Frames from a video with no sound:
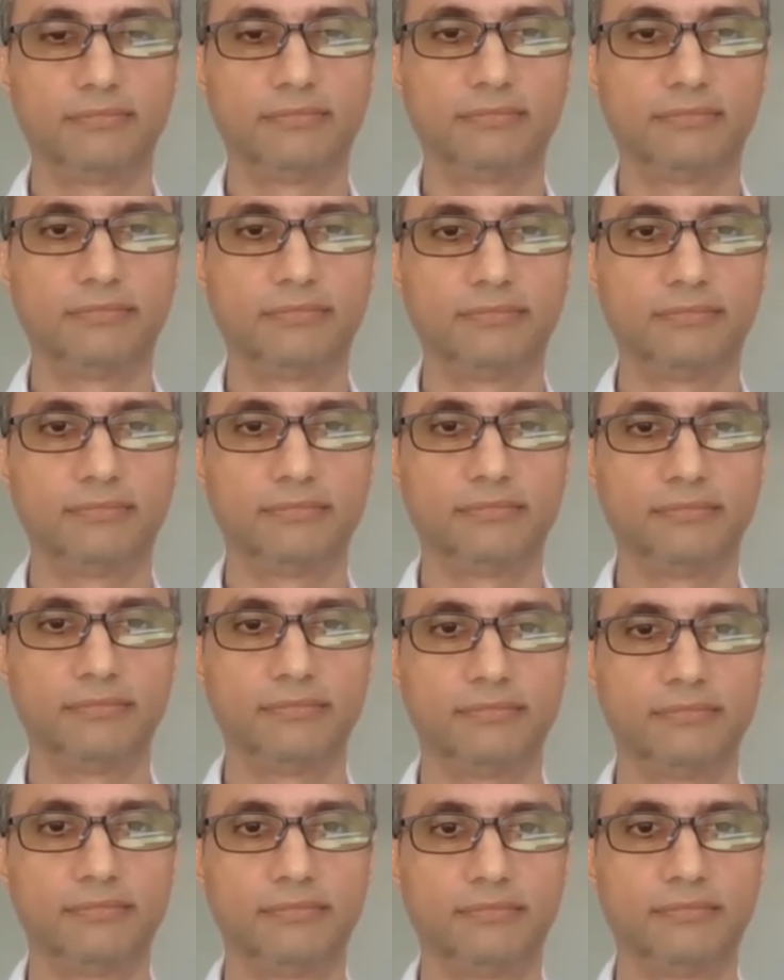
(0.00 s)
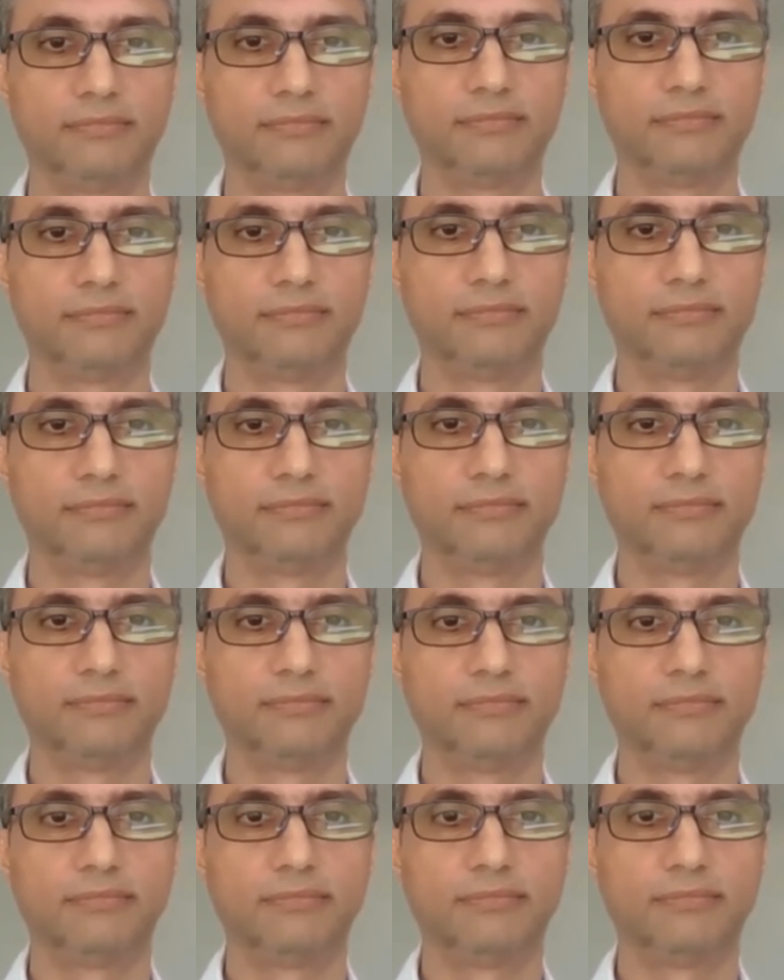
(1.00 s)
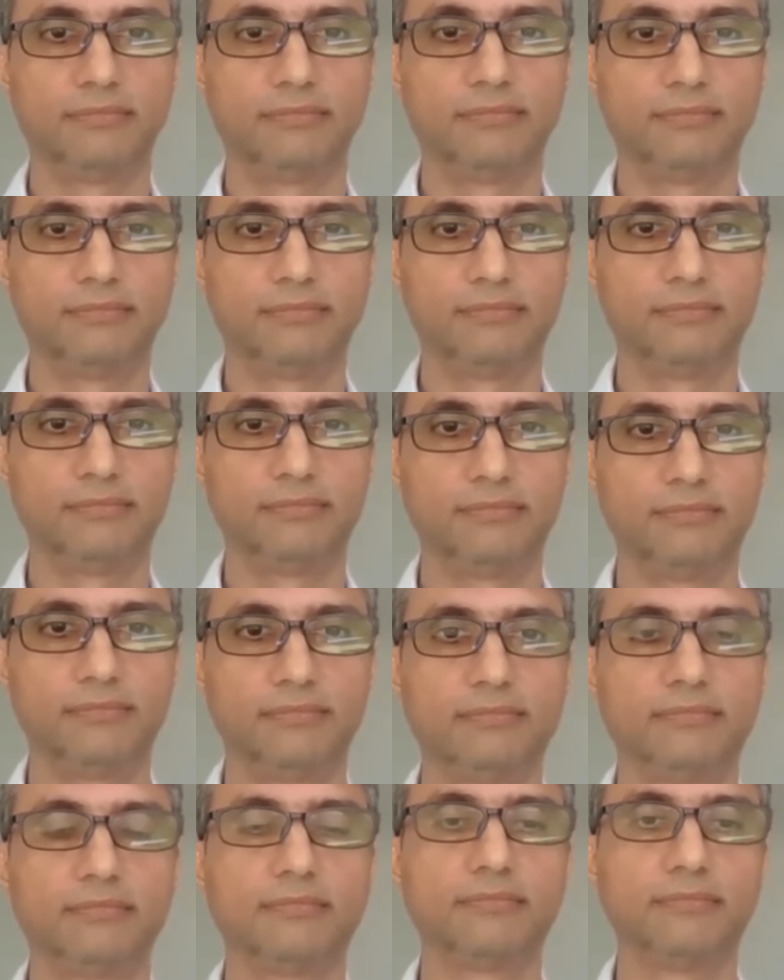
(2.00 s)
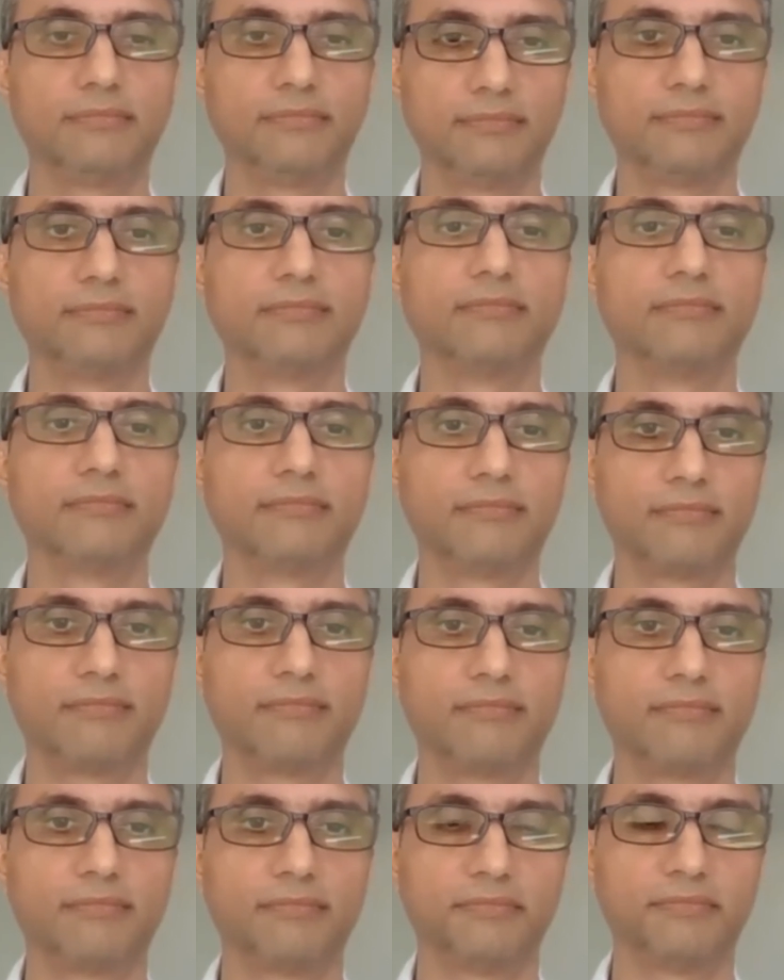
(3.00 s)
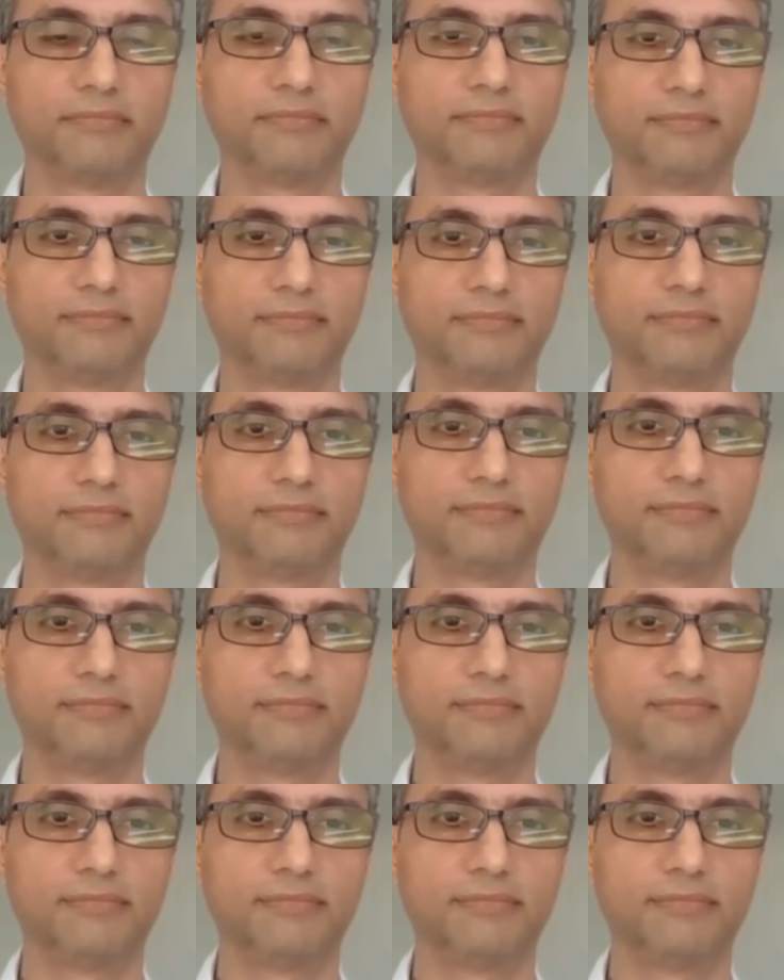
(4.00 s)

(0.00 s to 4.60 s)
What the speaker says: No words are spoken by the person on screen.